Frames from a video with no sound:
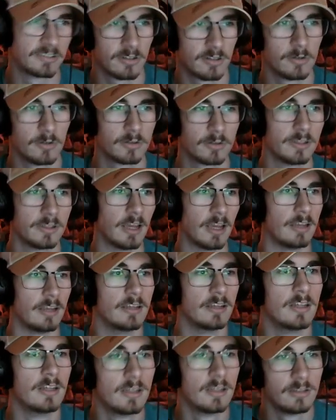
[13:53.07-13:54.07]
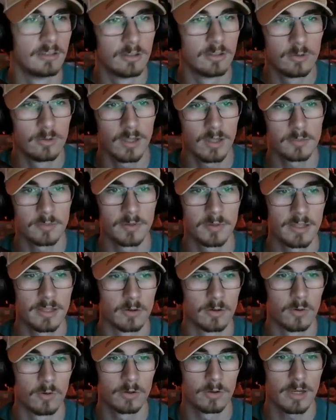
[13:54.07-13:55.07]
Okay. Do you like playing
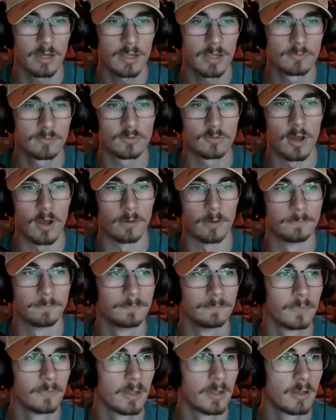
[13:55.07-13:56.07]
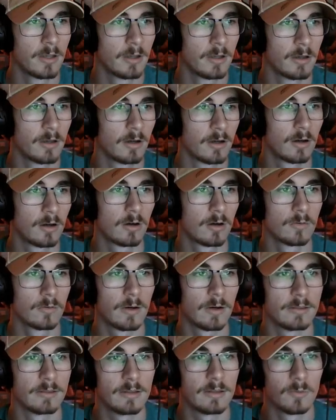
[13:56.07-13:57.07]
horror games? No.
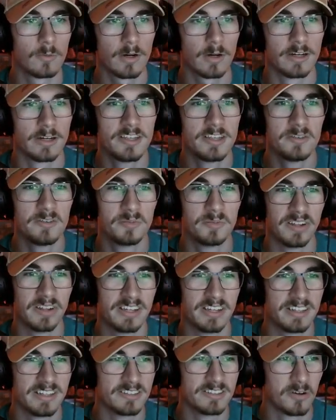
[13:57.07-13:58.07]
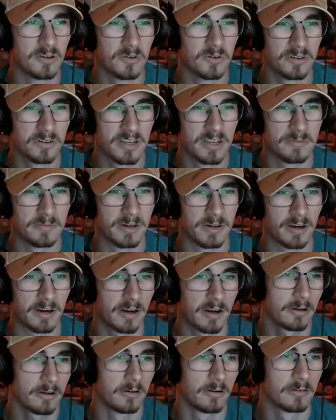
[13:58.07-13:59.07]
Alright, then why are you playing this horror game right now? I
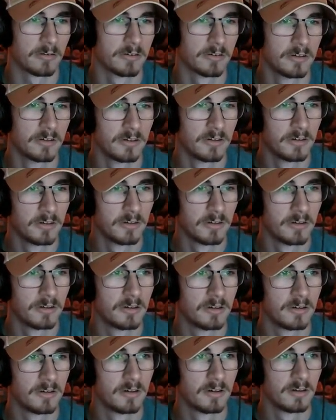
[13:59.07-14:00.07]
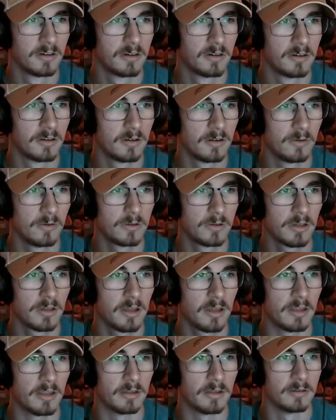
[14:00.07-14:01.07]
don't know. Okay.